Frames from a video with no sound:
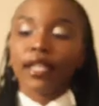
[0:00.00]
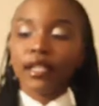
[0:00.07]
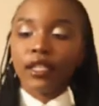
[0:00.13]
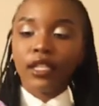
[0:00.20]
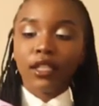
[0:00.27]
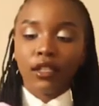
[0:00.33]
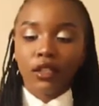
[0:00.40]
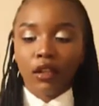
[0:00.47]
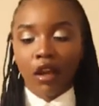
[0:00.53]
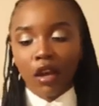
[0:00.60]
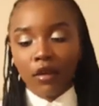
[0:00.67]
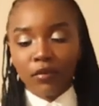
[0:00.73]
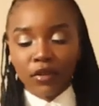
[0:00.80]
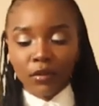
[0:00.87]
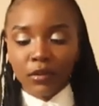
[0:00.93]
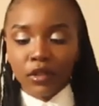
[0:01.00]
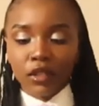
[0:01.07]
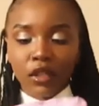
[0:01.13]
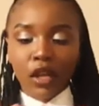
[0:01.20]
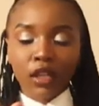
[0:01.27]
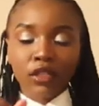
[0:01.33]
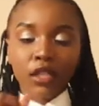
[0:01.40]
any long purple
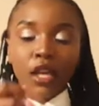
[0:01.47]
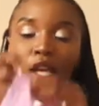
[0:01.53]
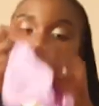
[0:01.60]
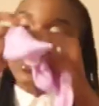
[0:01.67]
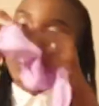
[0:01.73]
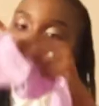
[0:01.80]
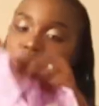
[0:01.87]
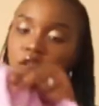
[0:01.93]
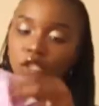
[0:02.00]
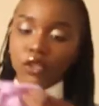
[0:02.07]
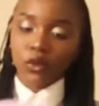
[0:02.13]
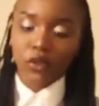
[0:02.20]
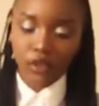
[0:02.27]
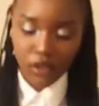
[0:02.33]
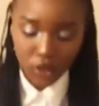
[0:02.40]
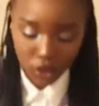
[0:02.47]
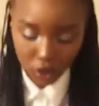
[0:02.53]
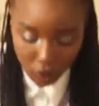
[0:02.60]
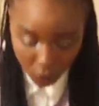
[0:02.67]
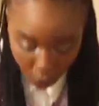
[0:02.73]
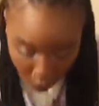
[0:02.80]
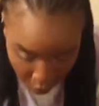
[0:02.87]
socks, so I'm gonna just use these
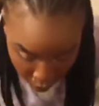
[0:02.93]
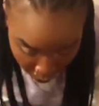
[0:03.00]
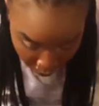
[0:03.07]
short